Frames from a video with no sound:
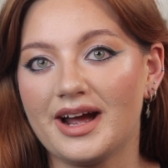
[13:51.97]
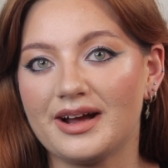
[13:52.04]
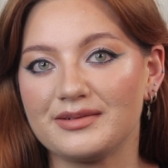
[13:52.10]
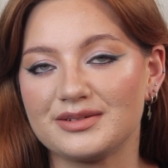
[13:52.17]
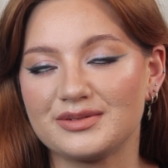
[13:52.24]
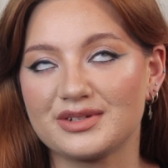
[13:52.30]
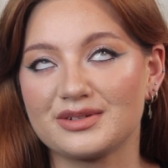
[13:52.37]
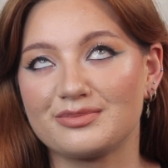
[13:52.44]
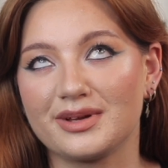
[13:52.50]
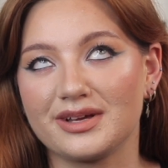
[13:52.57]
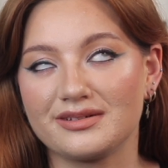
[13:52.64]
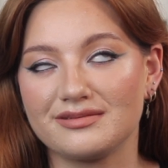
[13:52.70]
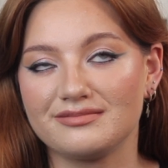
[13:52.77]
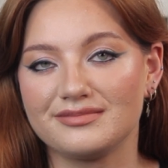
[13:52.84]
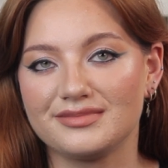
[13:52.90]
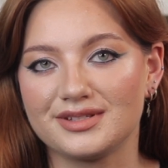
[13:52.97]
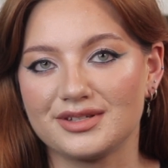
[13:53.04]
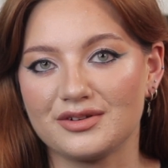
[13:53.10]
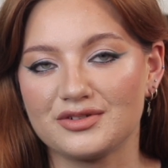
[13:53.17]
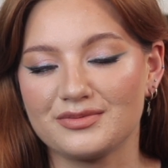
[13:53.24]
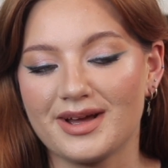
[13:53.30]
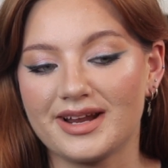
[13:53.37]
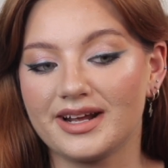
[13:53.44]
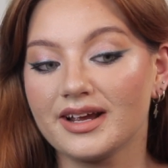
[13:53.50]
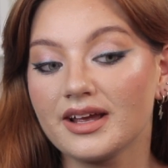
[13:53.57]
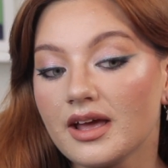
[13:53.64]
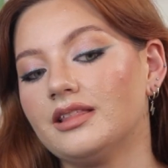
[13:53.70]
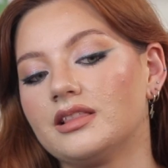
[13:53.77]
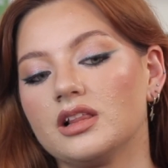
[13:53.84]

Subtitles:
I was just being so dramatic.